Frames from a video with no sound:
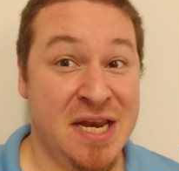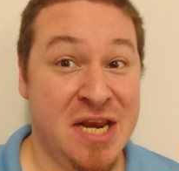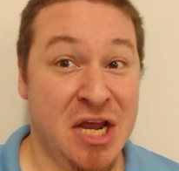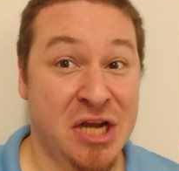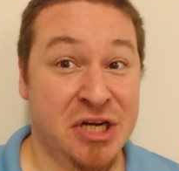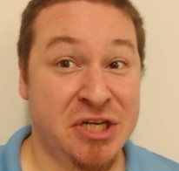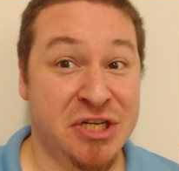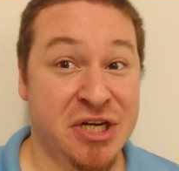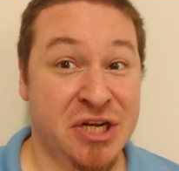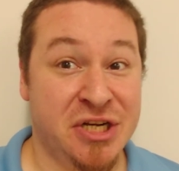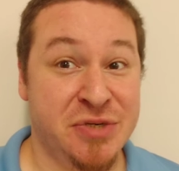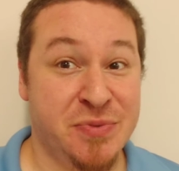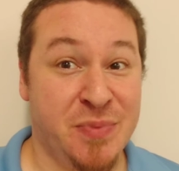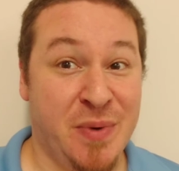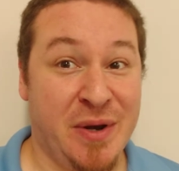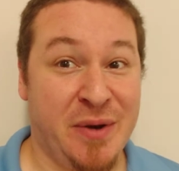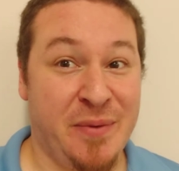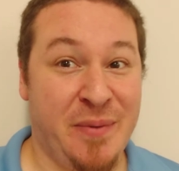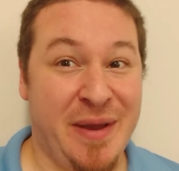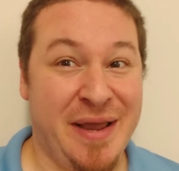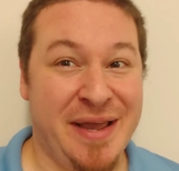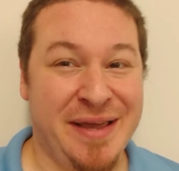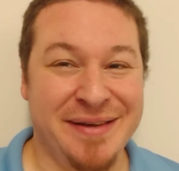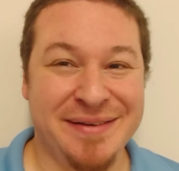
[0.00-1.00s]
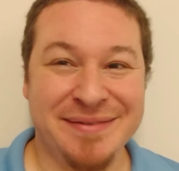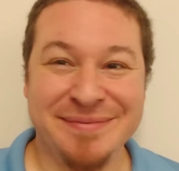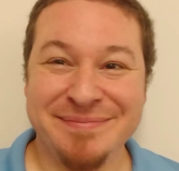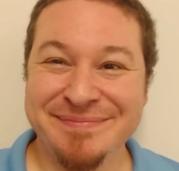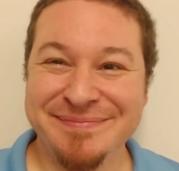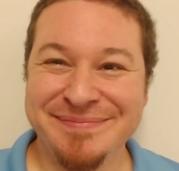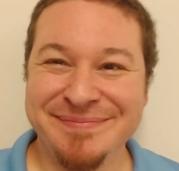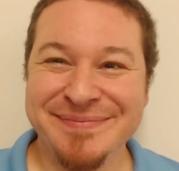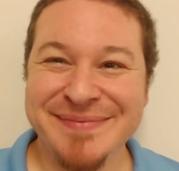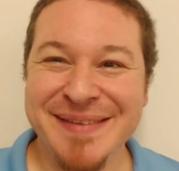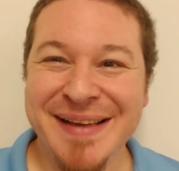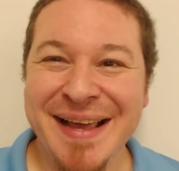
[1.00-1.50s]
Nudge, nudge, wink, wink,
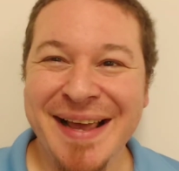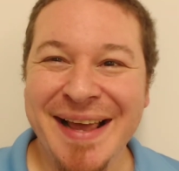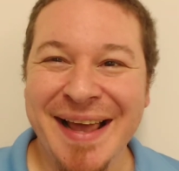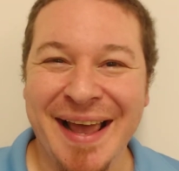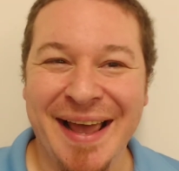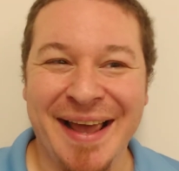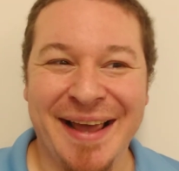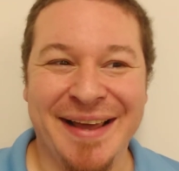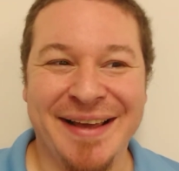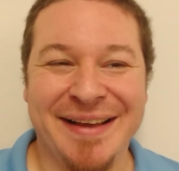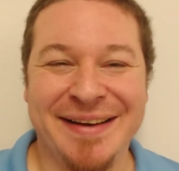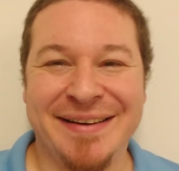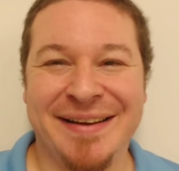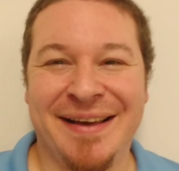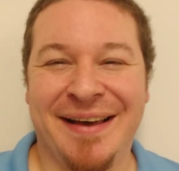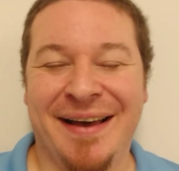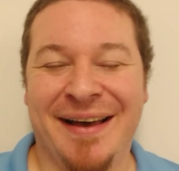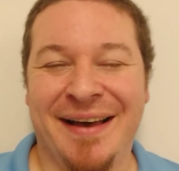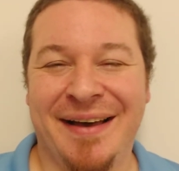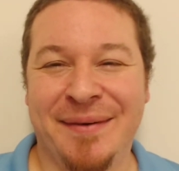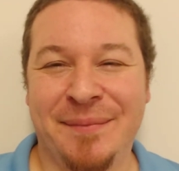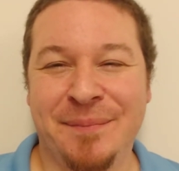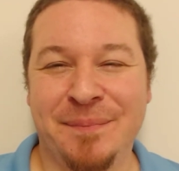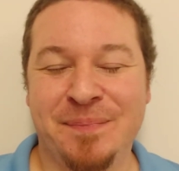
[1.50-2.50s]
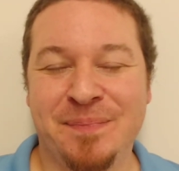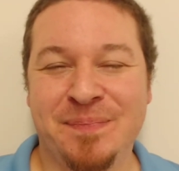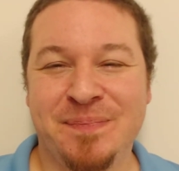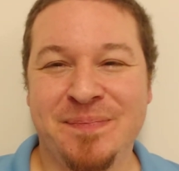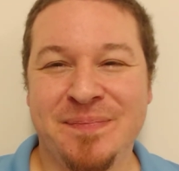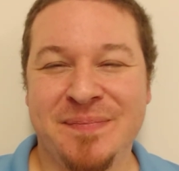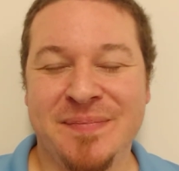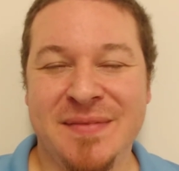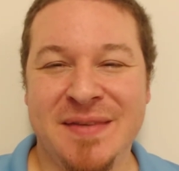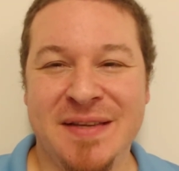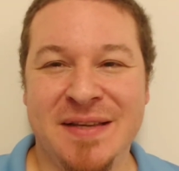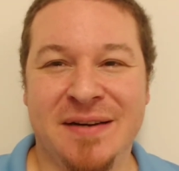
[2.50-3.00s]
and um,
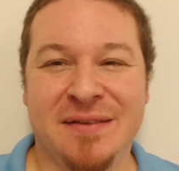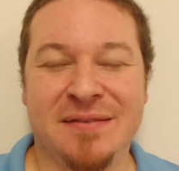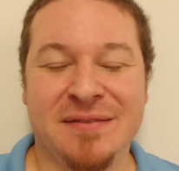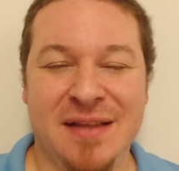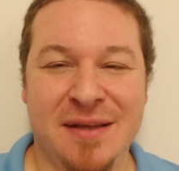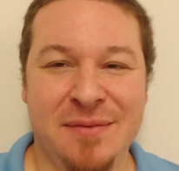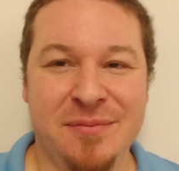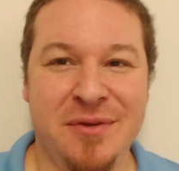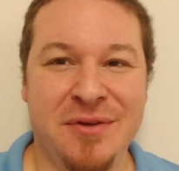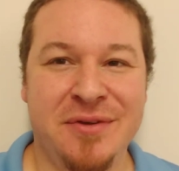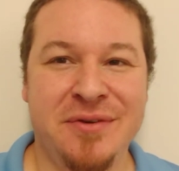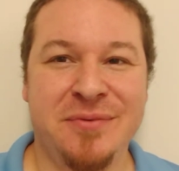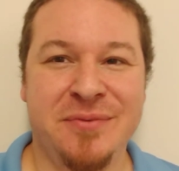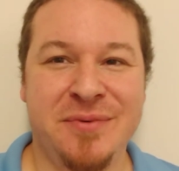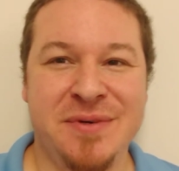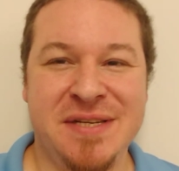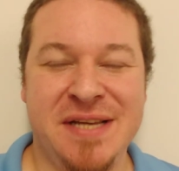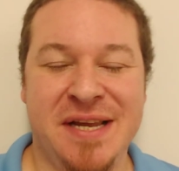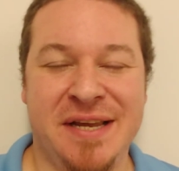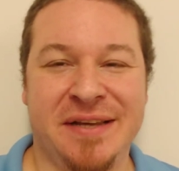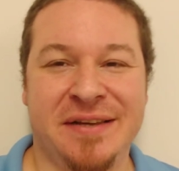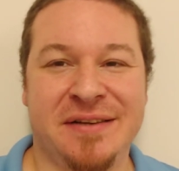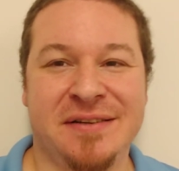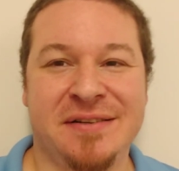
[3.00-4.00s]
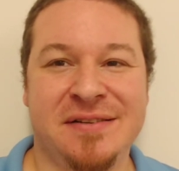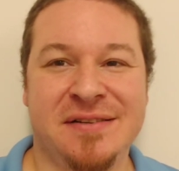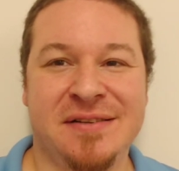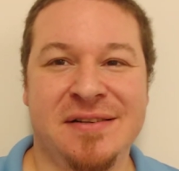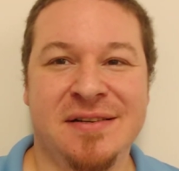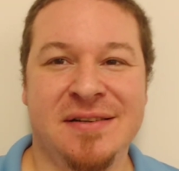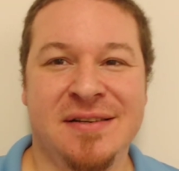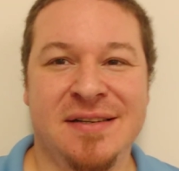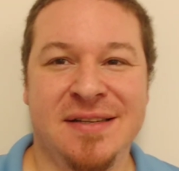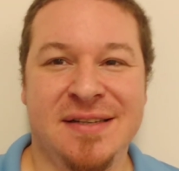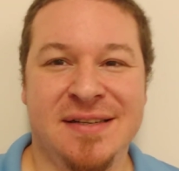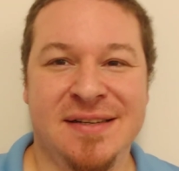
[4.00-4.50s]
you know, let him know we sent you.
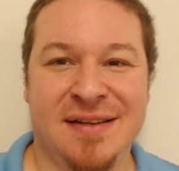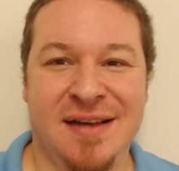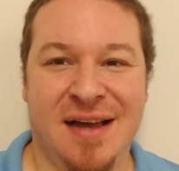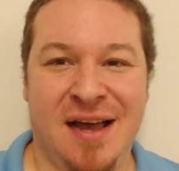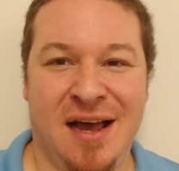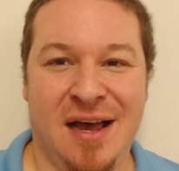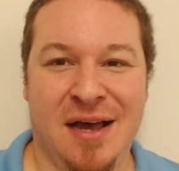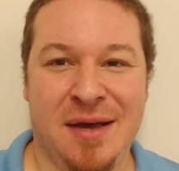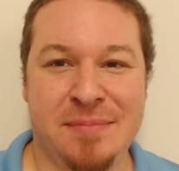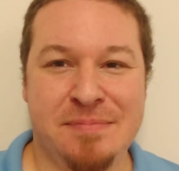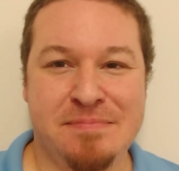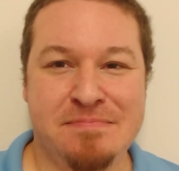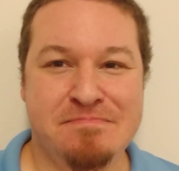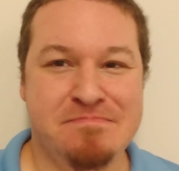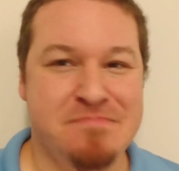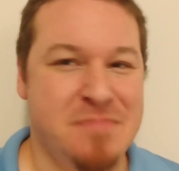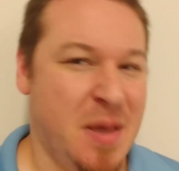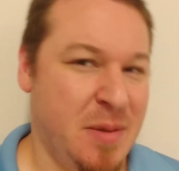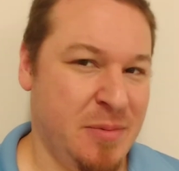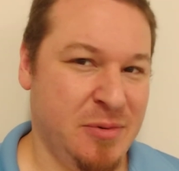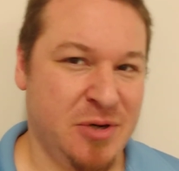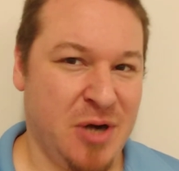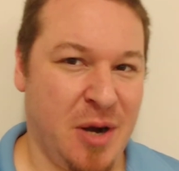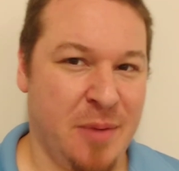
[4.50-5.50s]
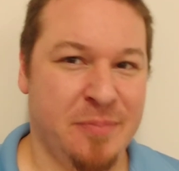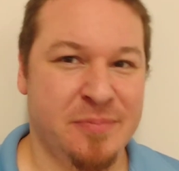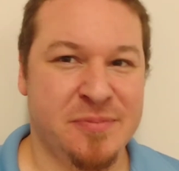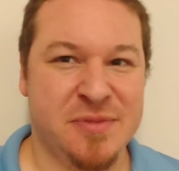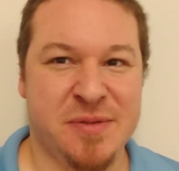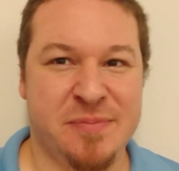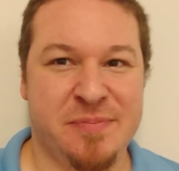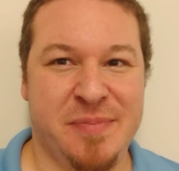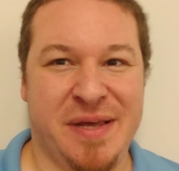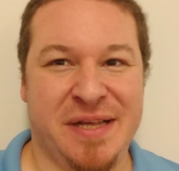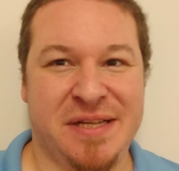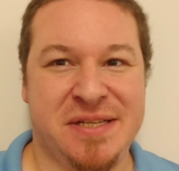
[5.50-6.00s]
Um, maybe drop him
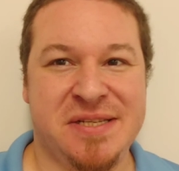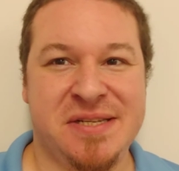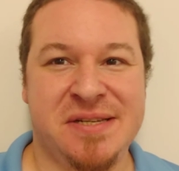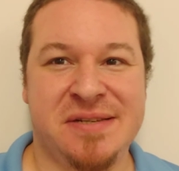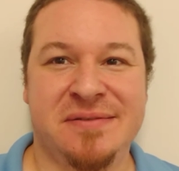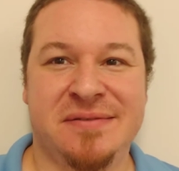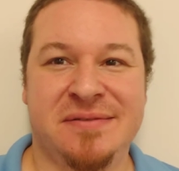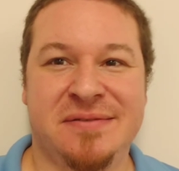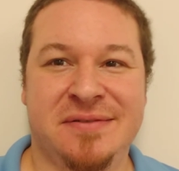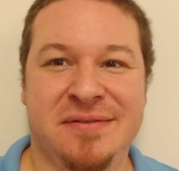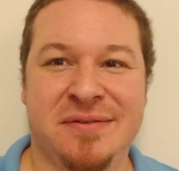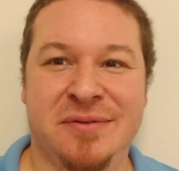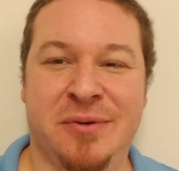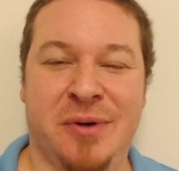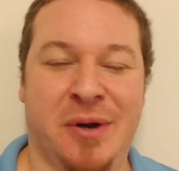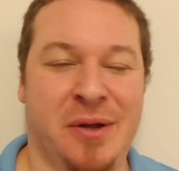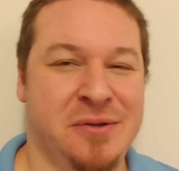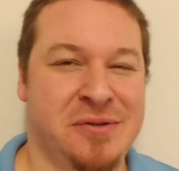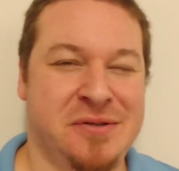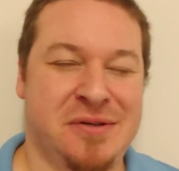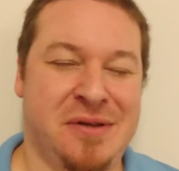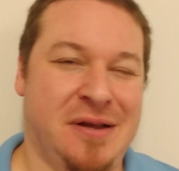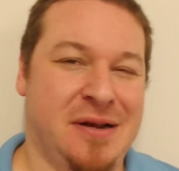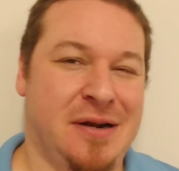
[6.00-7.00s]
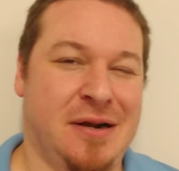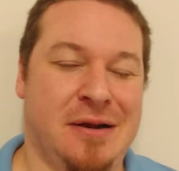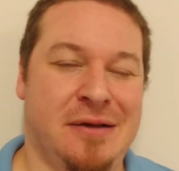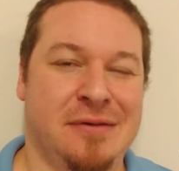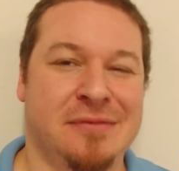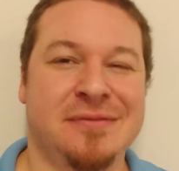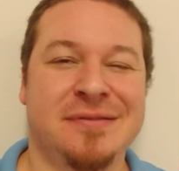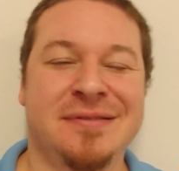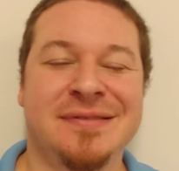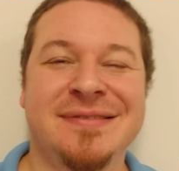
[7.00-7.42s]
some bets. Who knows? I don't know.